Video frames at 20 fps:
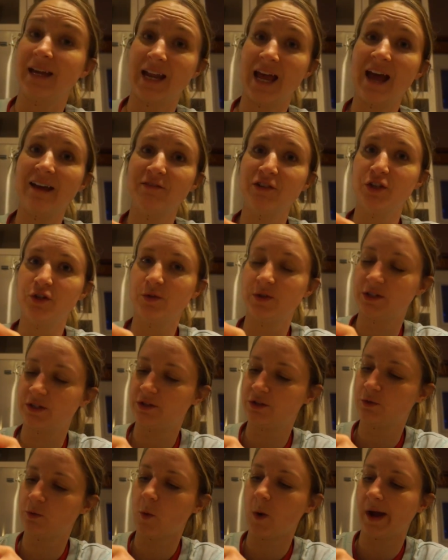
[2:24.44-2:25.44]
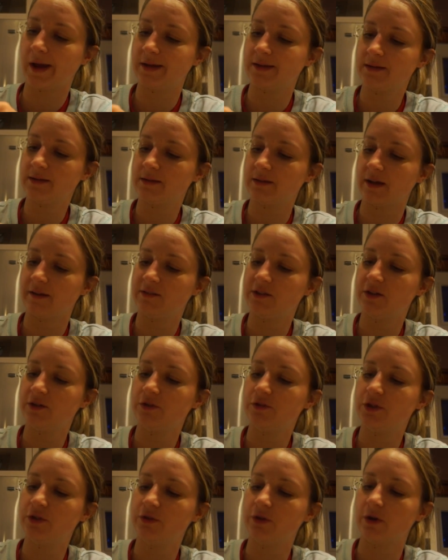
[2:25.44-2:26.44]
and I have to do this twice. I have to
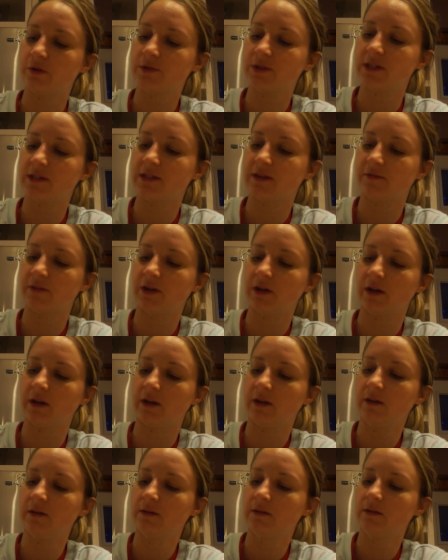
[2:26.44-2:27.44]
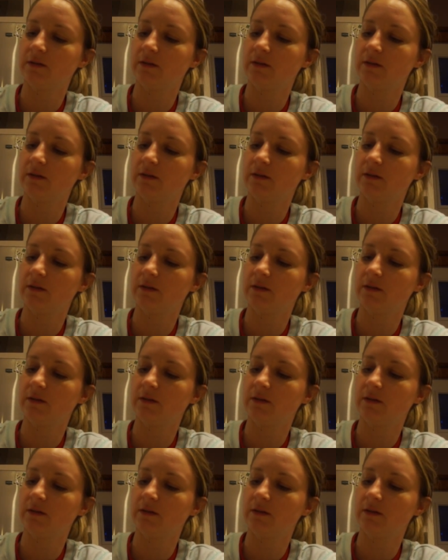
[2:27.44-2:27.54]
do 2 doses every night.